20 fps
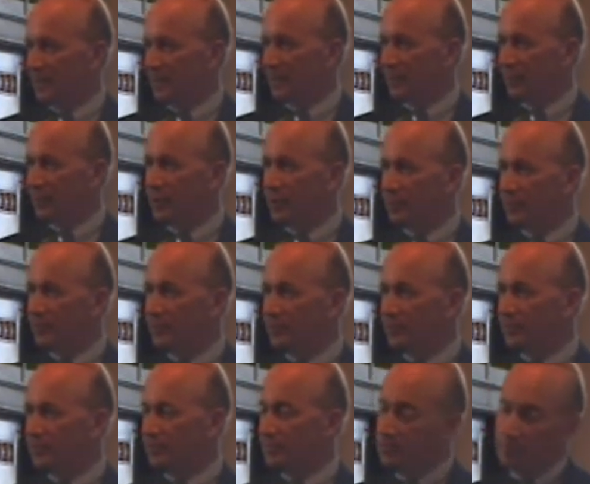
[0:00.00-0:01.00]
and we
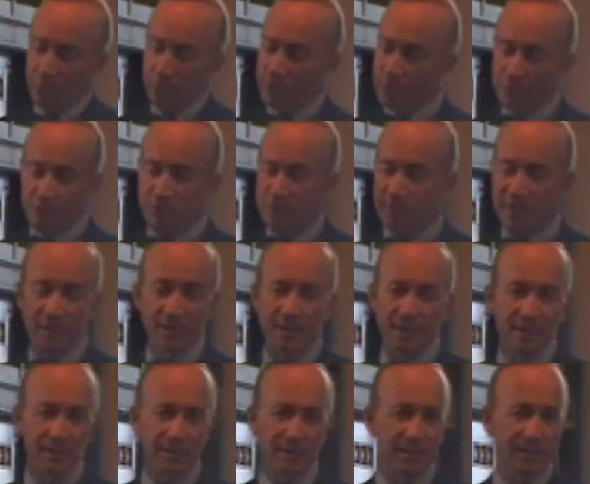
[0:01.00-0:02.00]
don't spend a
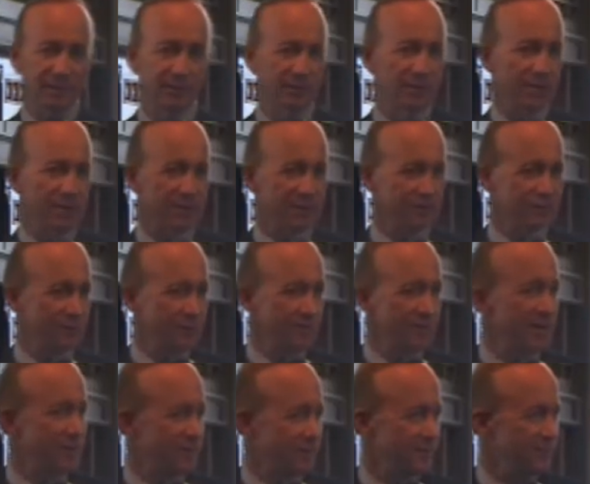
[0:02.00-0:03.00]
lot of time talking to them
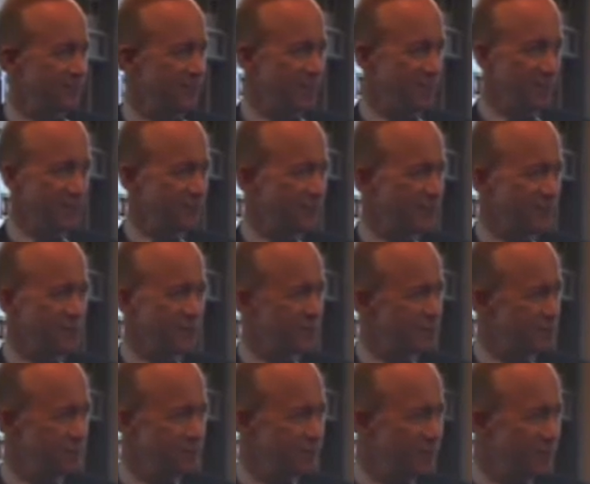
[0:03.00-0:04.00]
about the philosophy
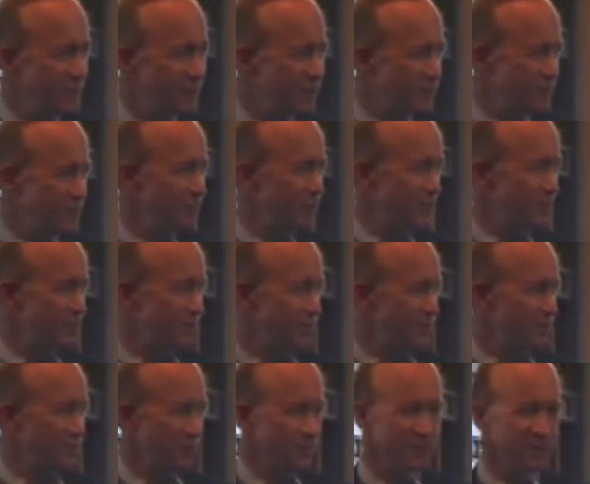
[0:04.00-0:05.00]
unless it's in very
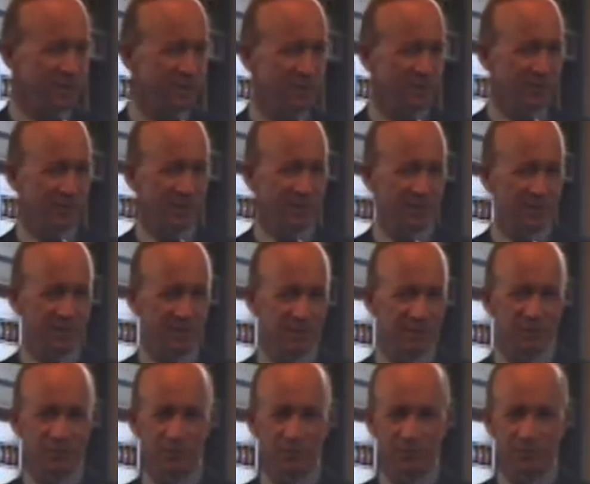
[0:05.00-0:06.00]
simplistic terms like the ones I
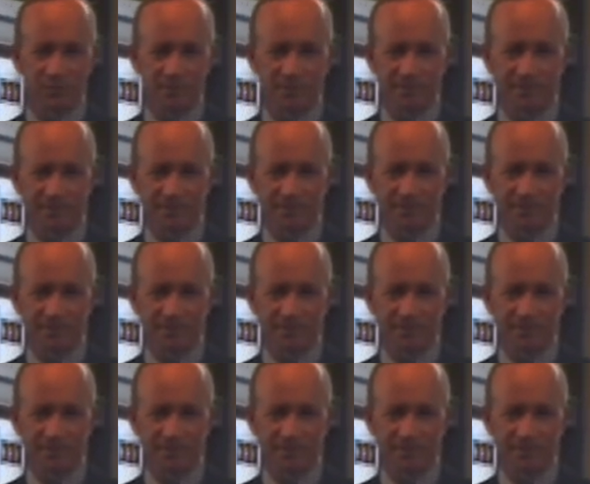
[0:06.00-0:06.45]
just used.